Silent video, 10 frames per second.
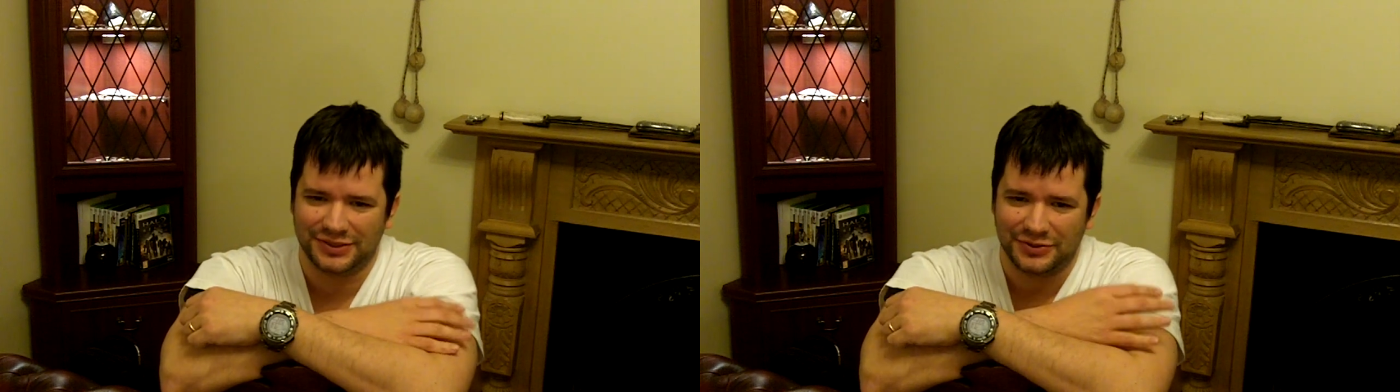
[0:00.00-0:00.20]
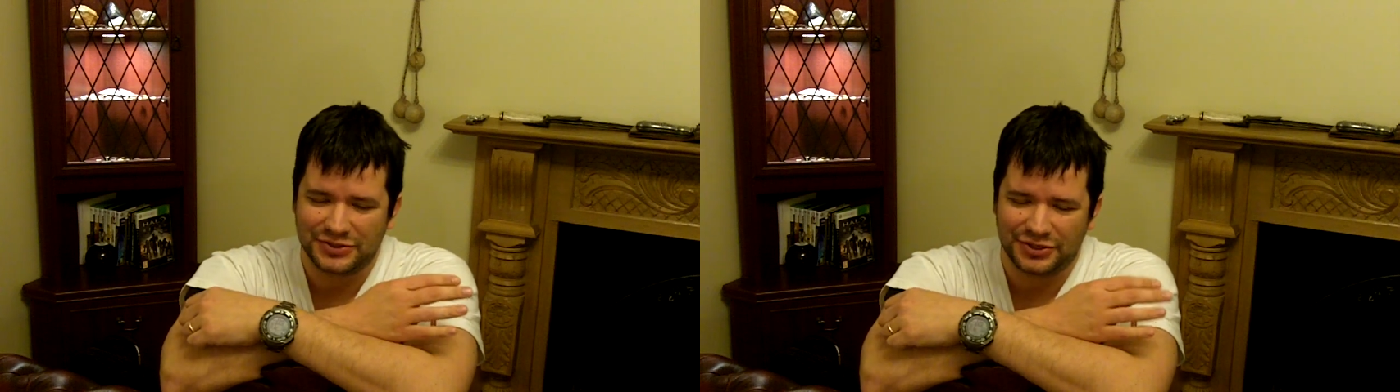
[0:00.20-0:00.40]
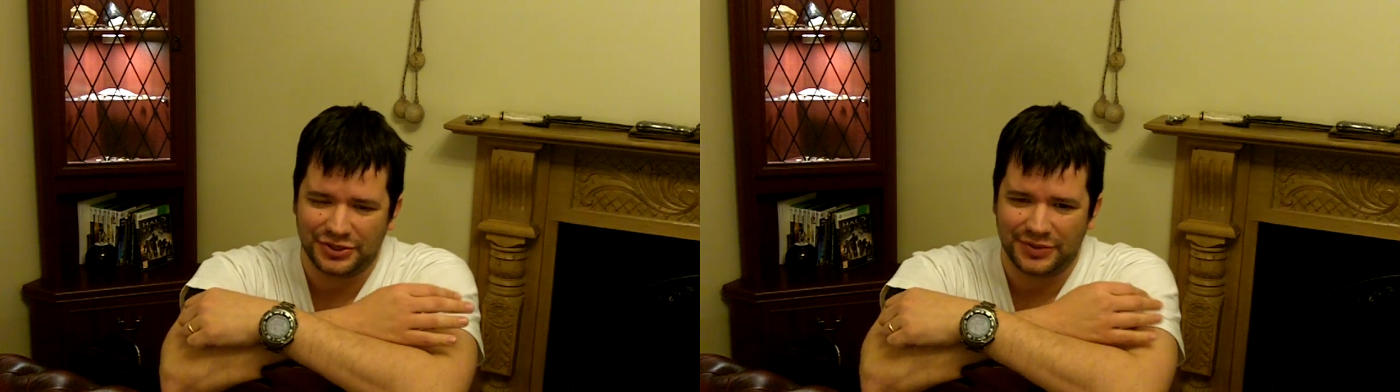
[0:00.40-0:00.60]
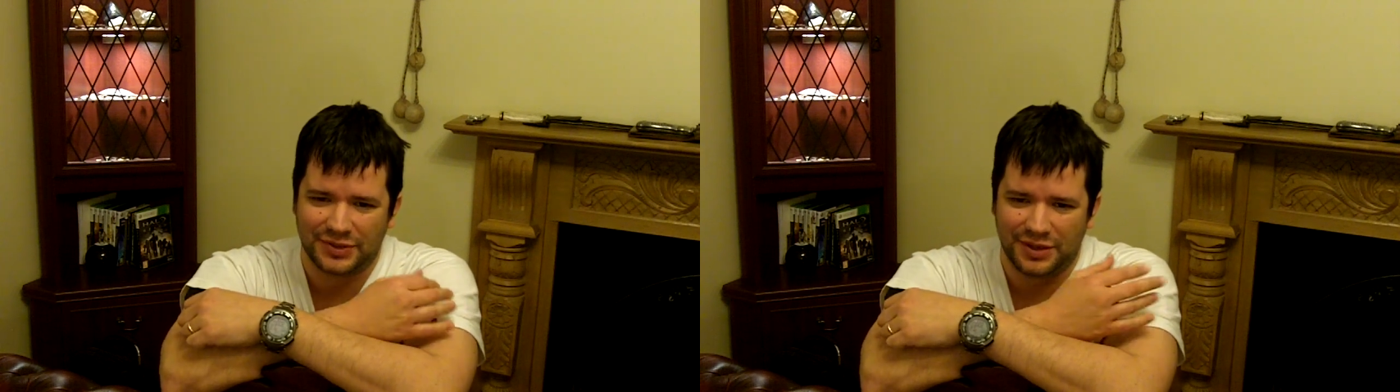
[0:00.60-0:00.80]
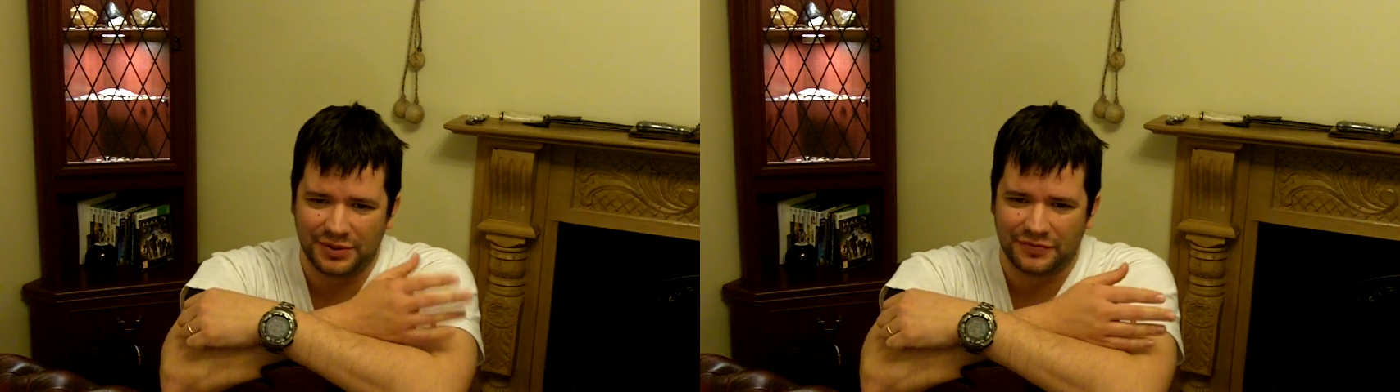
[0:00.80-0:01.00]
"Hello sir,
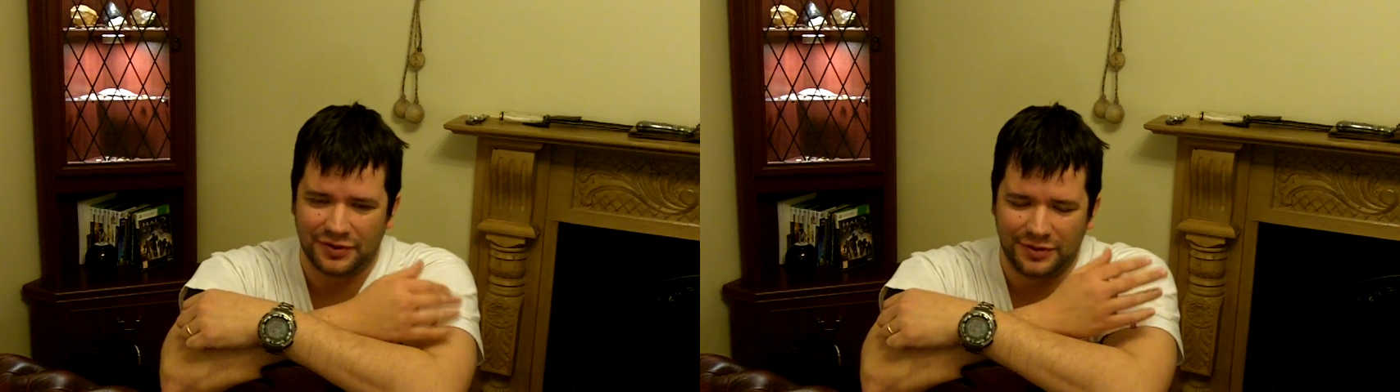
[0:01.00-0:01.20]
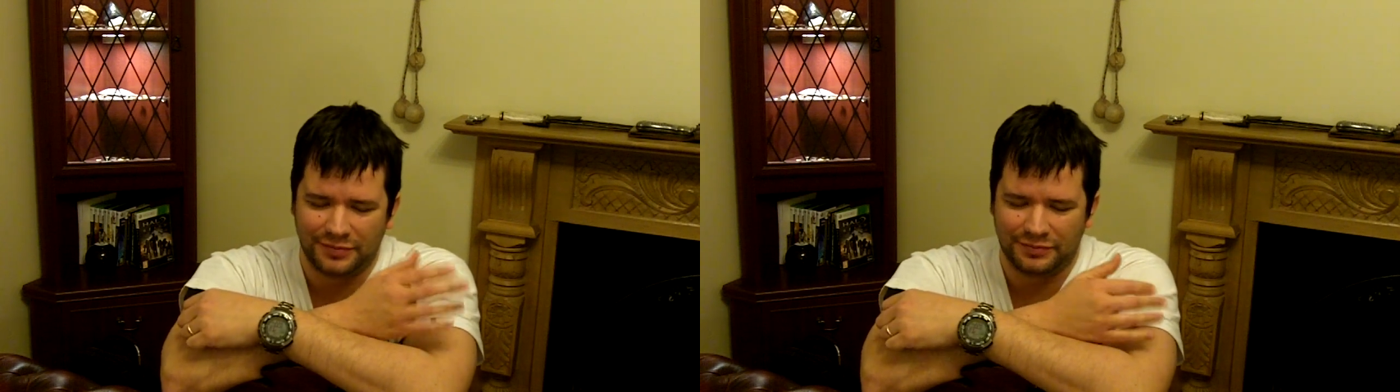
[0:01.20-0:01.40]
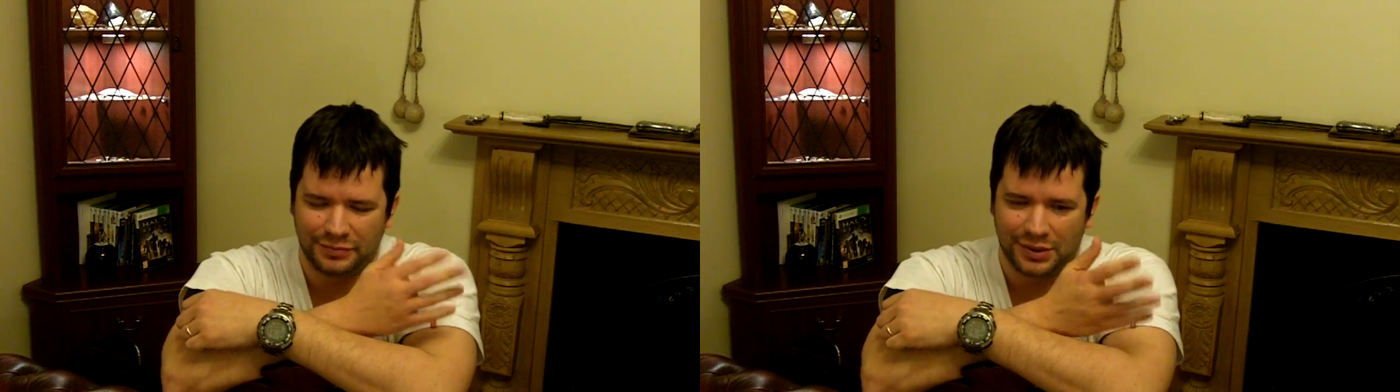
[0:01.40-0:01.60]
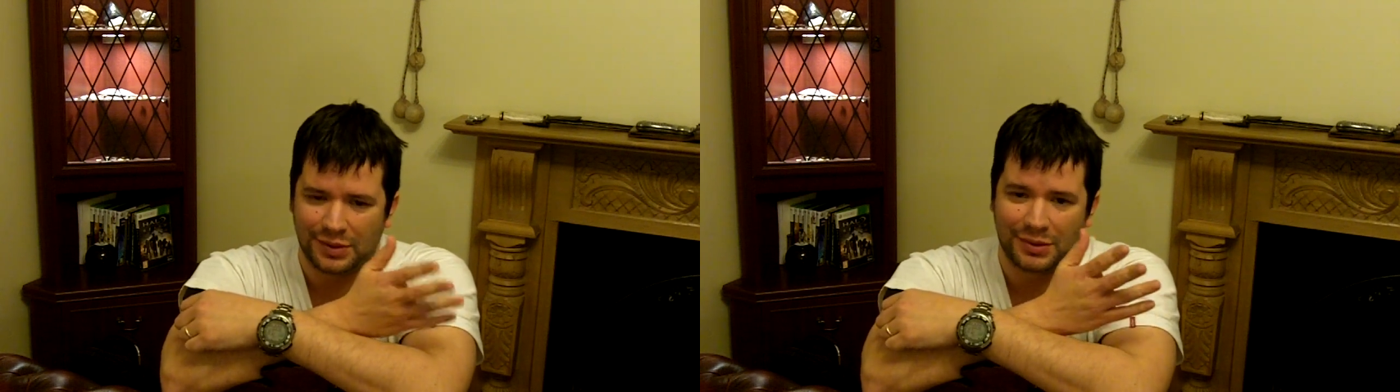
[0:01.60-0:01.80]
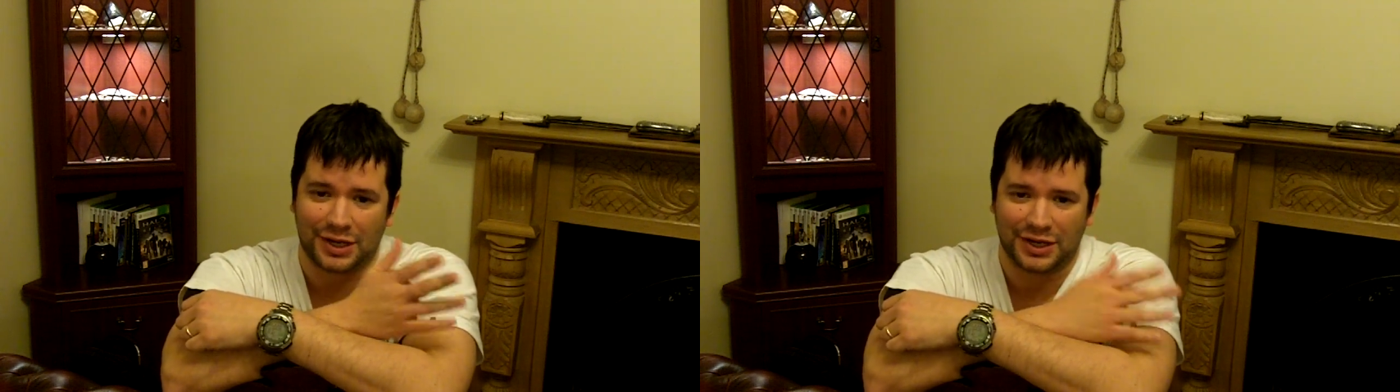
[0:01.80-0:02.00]
I'm coming from blah
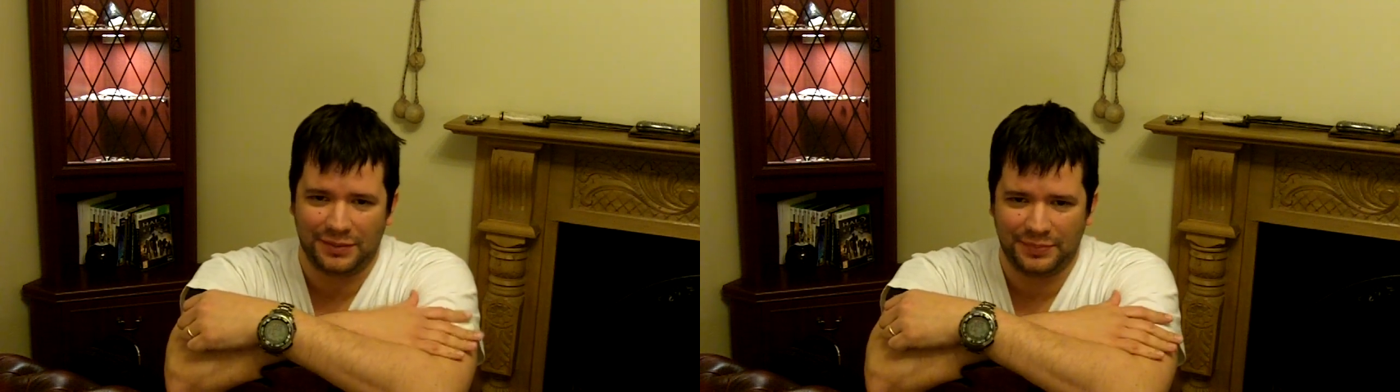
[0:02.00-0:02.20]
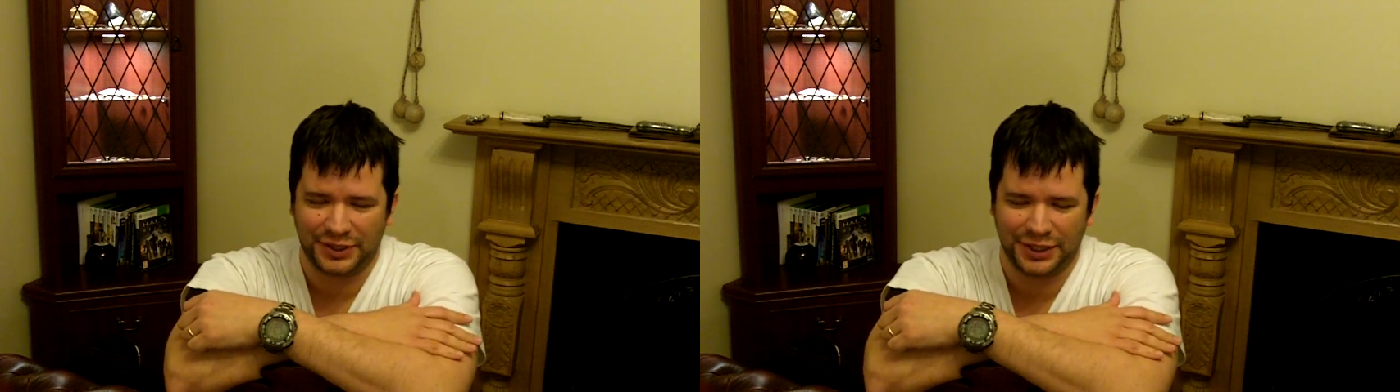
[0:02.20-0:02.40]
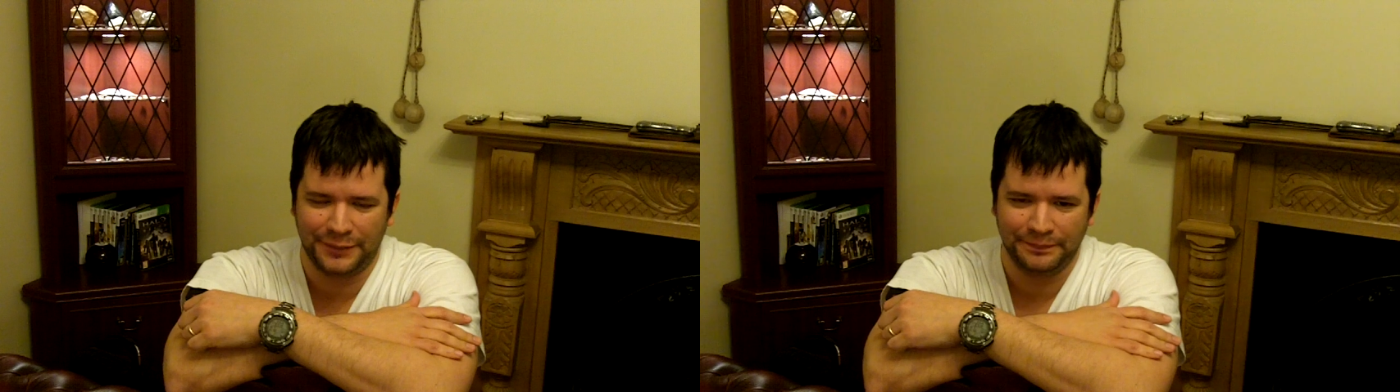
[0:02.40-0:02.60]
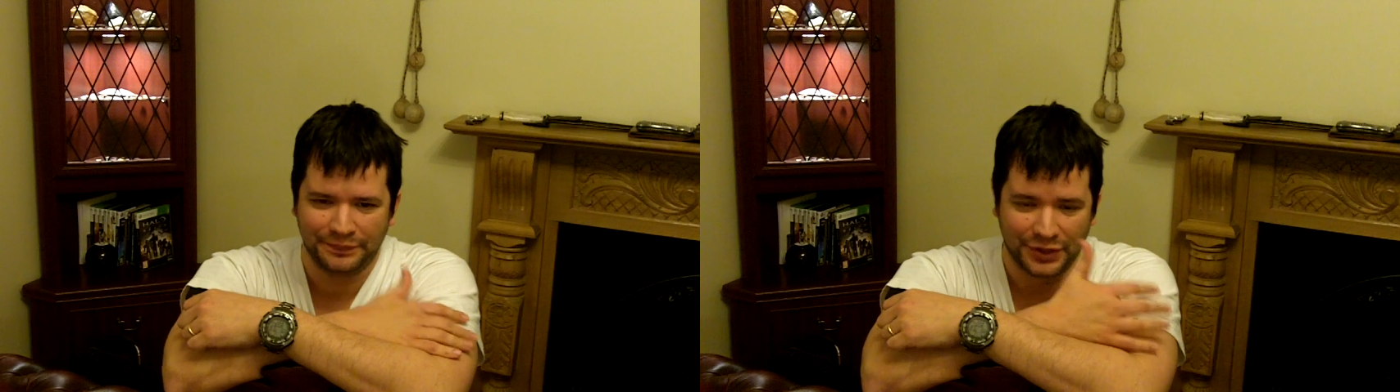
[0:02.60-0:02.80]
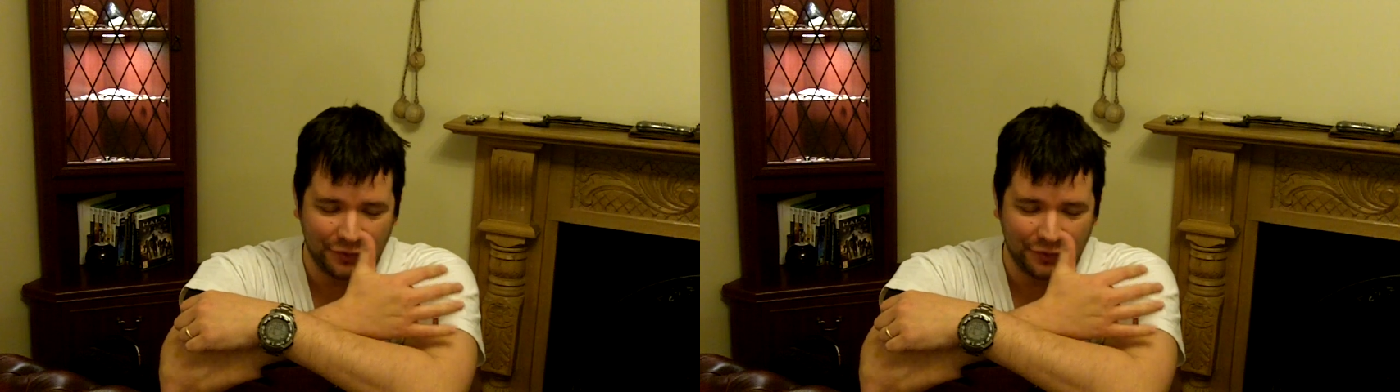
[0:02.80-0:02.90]
blah blah company.